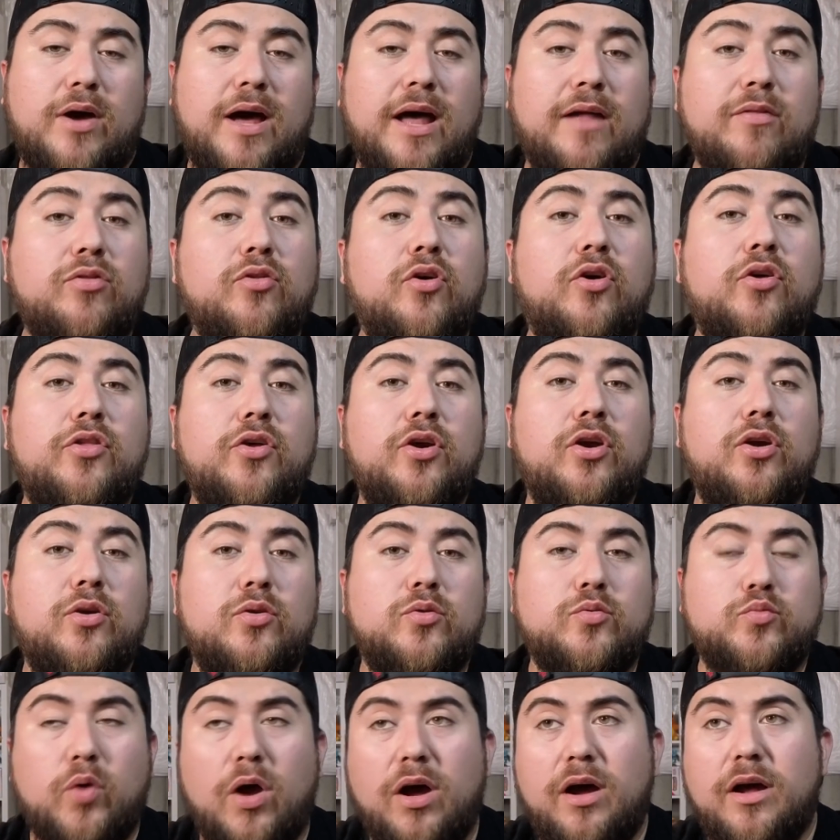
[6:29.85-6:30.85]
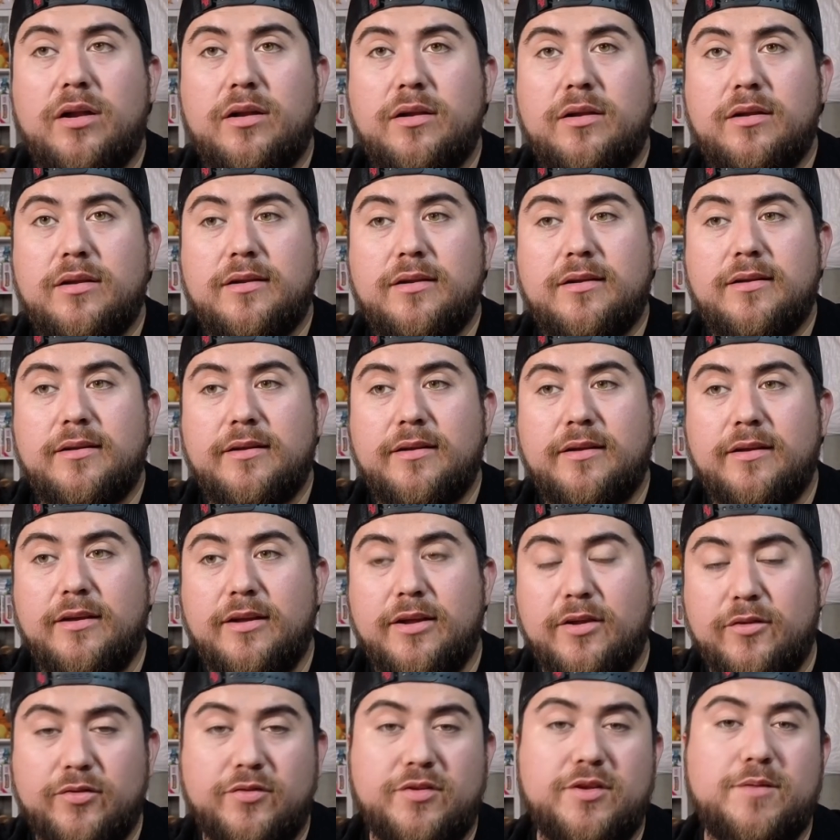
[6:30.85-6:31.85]
another run
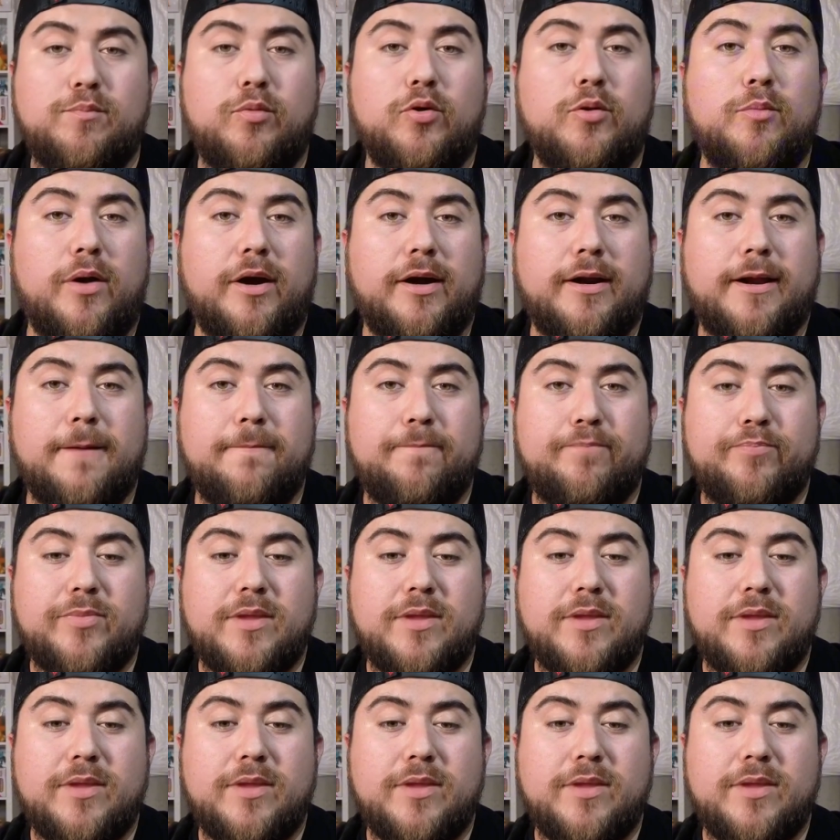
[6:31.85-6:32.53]
into this bull market.